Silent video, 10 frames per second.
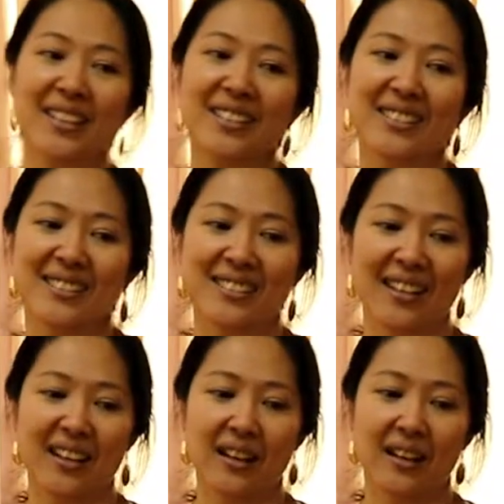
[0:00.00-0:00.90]
is
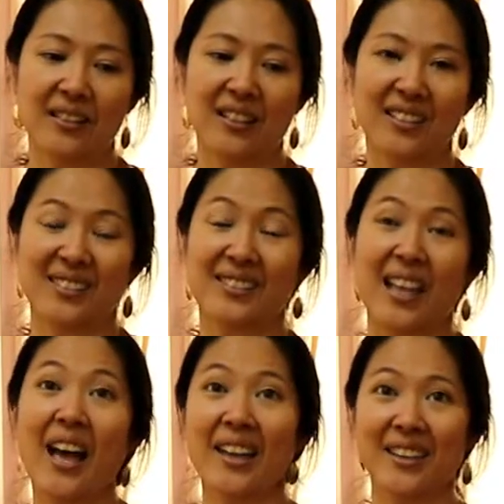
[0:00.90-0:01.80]
the
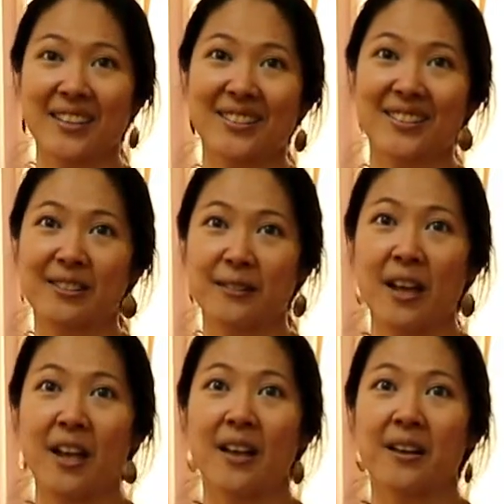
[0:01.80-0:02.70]
science
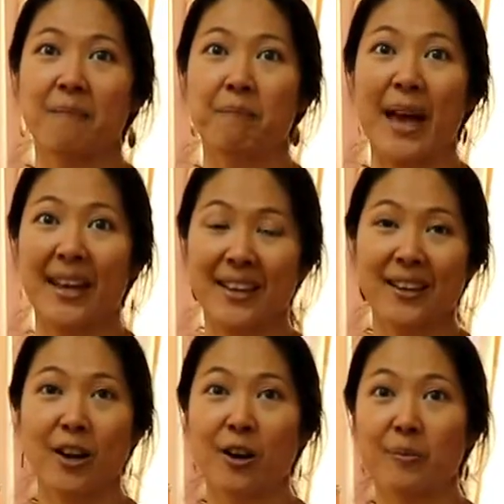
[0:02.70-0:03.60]
backing
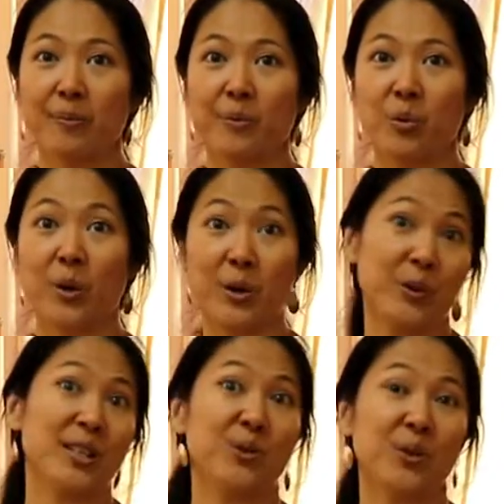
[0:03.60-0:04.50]
up what
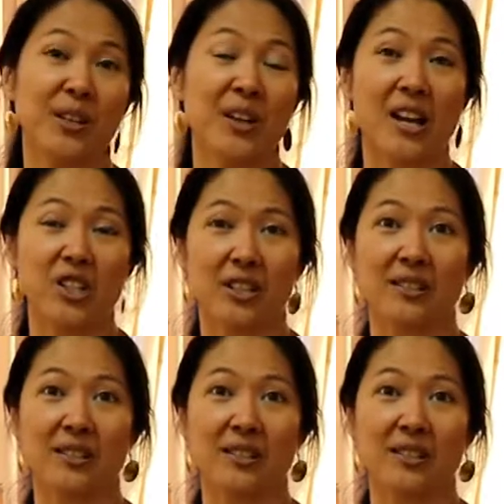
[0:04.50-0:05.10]
we do here actually.